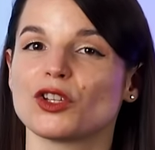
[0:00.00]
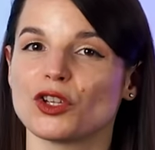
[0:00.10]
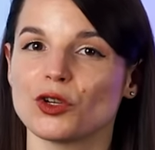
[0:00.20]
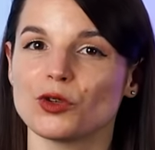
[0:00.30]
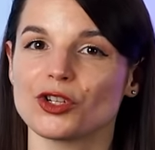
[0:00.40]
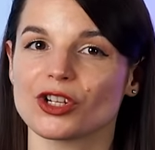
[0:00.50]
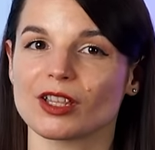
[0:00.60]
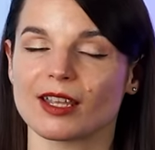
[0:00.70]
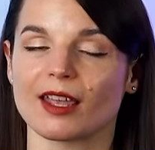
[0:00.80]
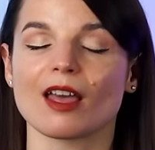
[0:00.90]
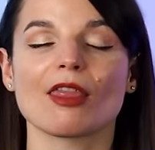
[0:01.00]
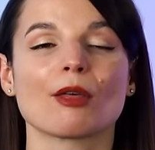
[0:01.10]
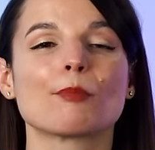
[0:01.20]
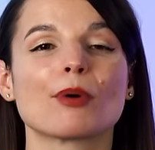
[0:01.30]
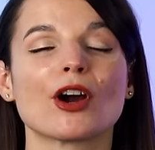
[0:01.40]
usually
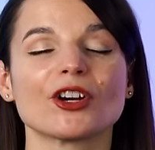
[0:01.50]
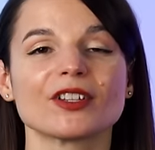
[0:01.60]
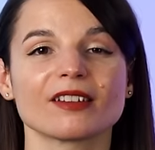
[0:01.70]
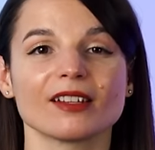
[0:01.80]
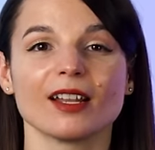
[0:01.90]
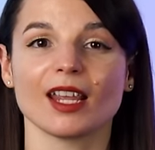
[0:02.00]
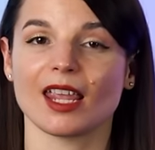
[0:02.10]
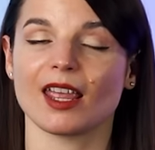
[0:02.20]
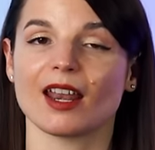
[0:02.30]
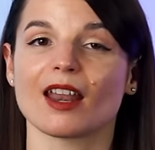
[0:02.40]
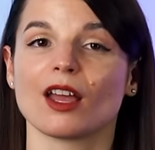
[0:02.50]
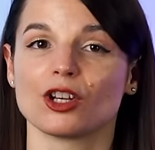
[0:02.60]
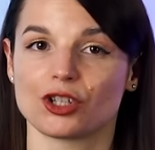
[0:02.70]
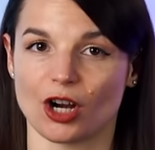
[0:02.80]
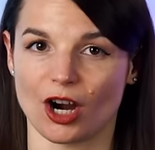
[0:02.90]
the person in
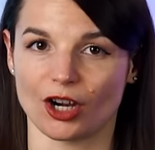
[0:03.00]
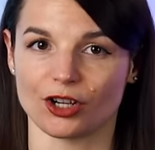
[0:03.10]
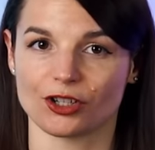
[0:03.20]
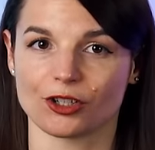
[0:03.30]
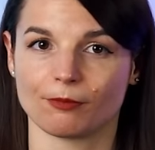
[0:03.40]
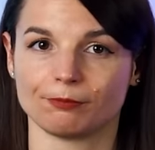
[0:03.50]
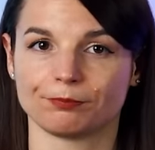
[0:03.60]
charge.